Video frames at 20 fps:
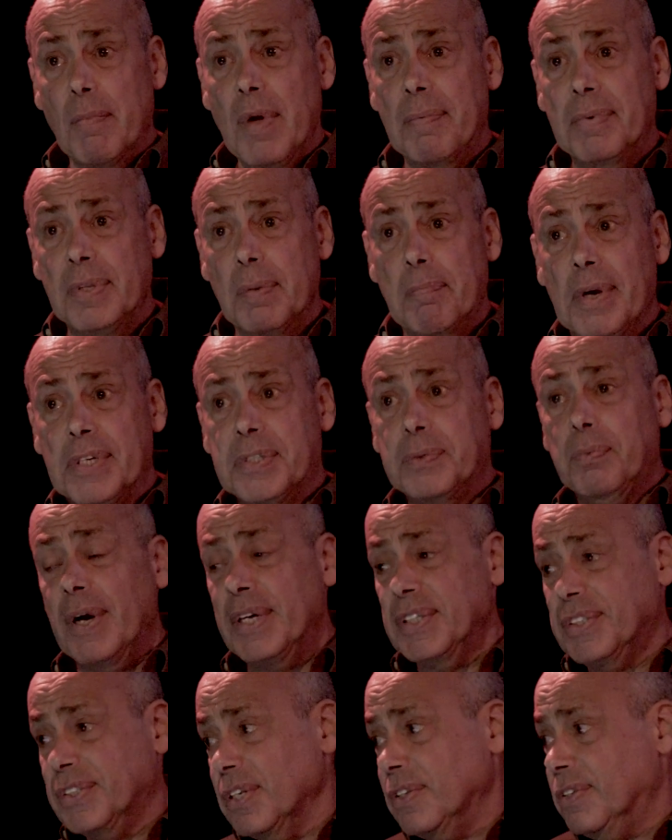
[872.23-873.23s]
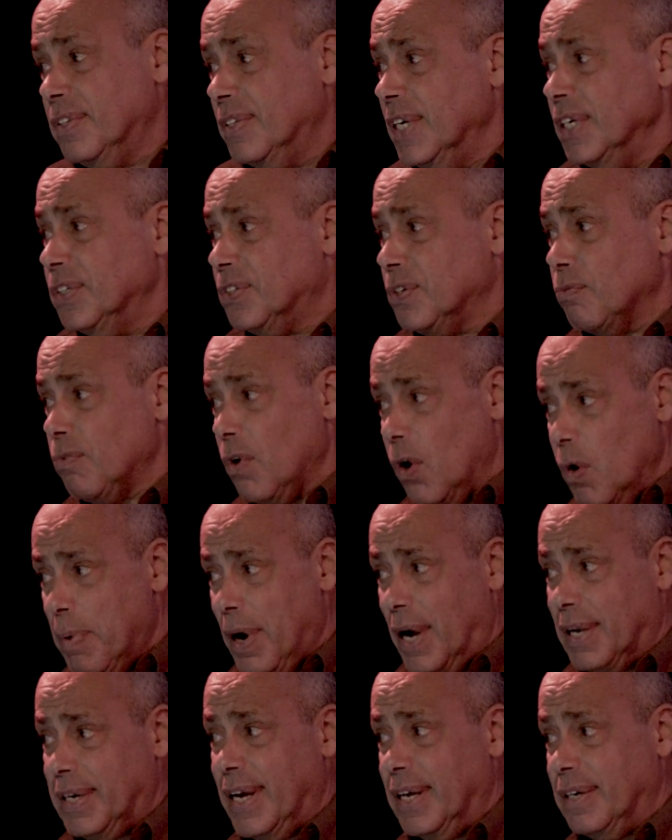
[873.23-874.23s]
maybe the best ways to teach a
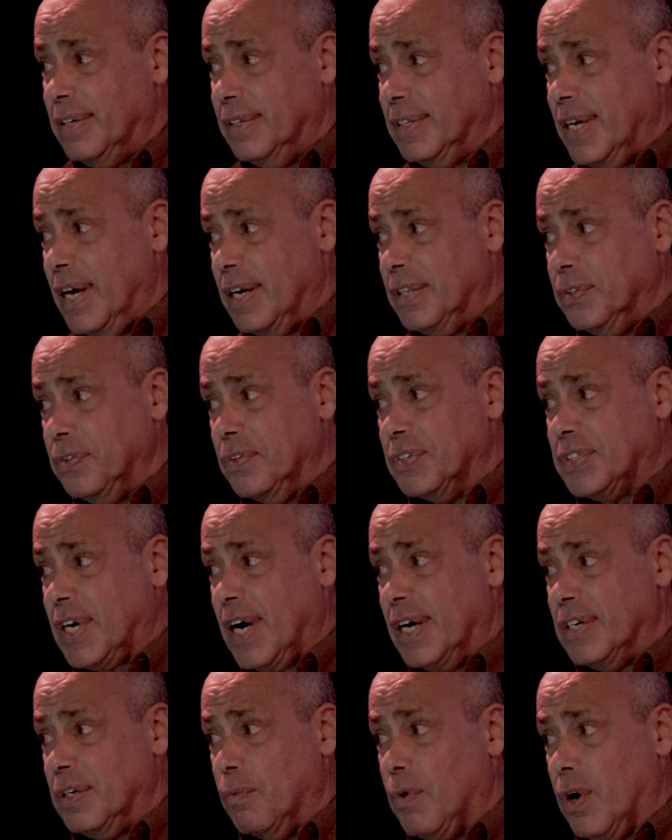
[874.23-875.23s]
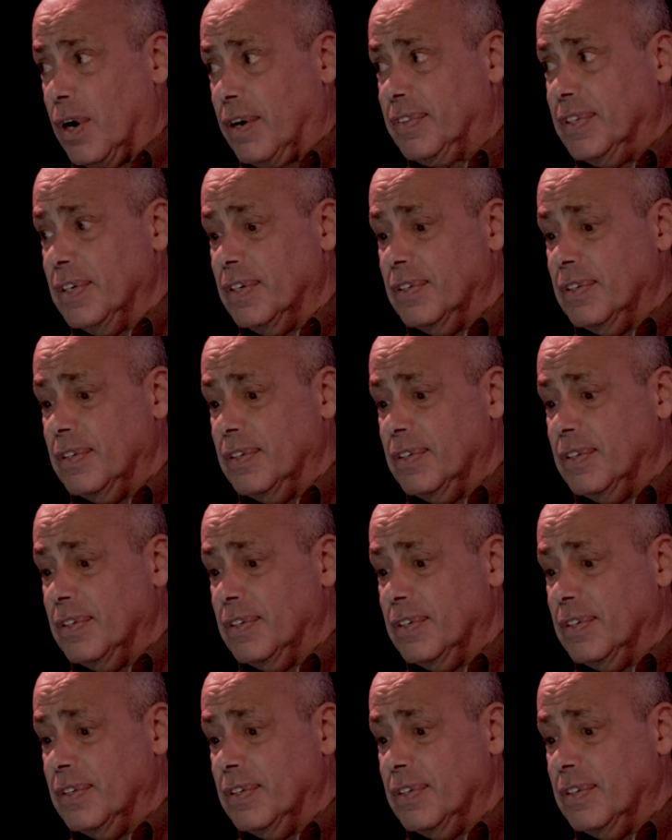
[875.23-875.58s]
robot how to, how to do this kind of work,